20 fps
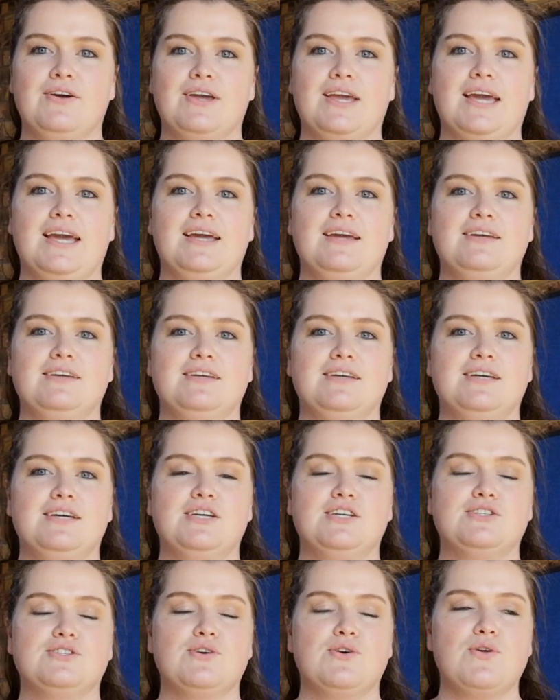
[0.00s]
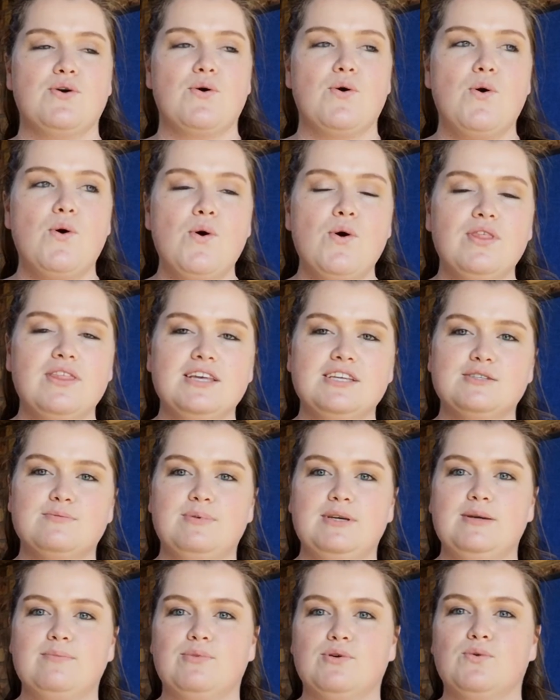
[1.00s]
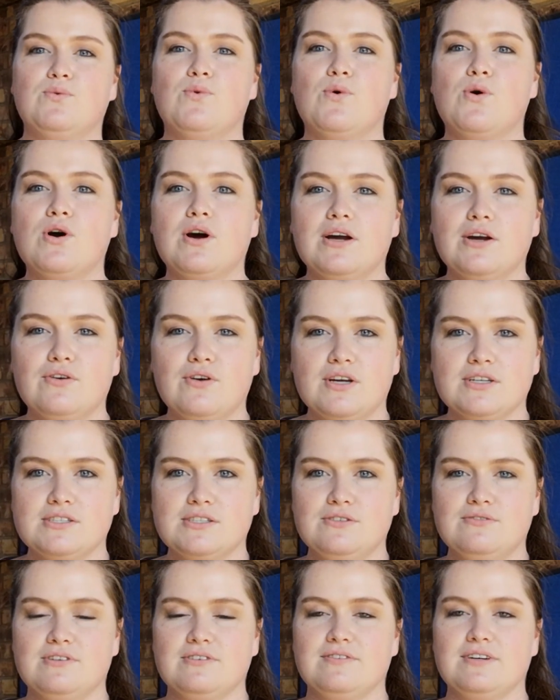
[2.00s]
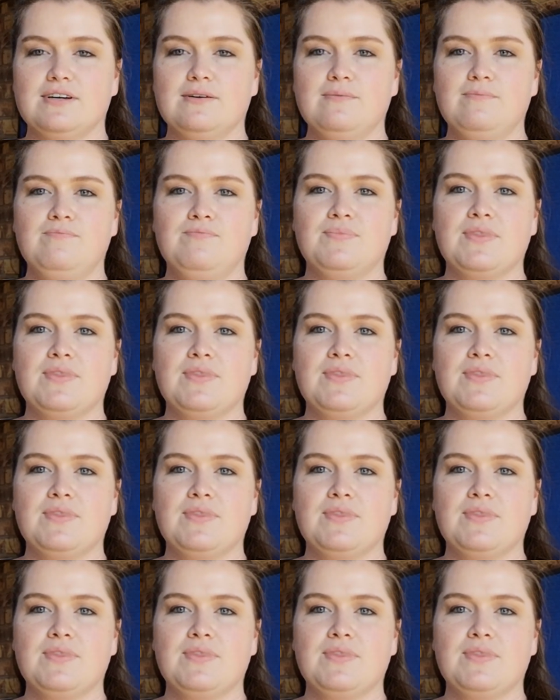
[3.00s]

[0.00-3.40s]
Okay, So all these people walk across the river,